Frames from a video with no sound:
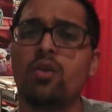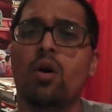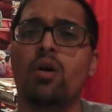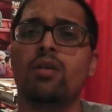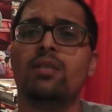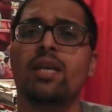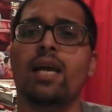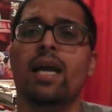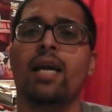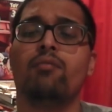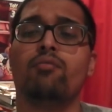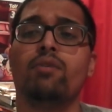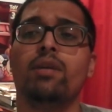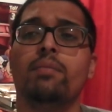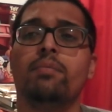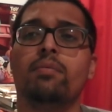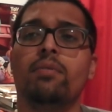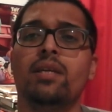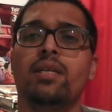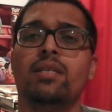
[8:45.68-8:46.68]
got a
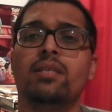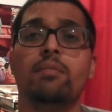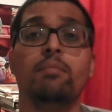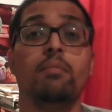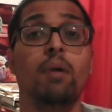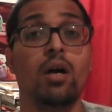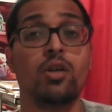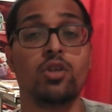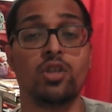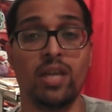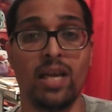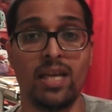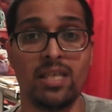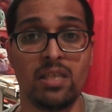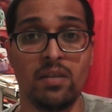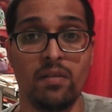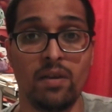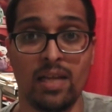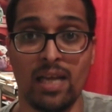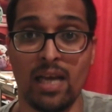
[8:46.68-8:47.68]
reprint much
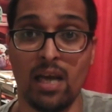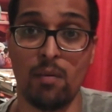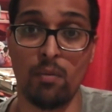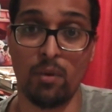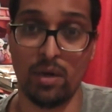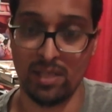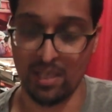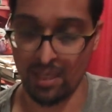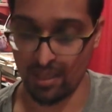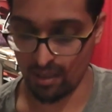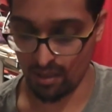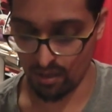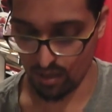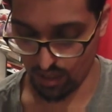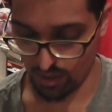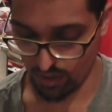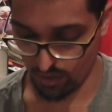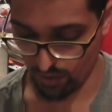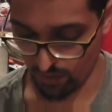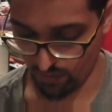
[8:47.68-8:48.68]
later than Cowboy did,
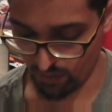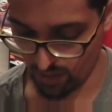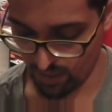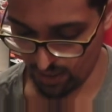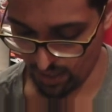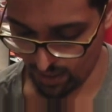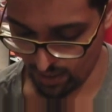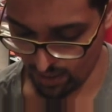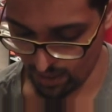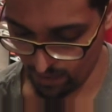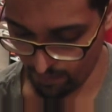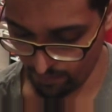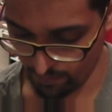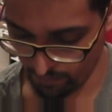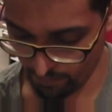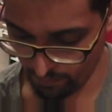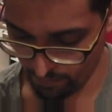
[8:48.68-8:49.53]
I do have to say that.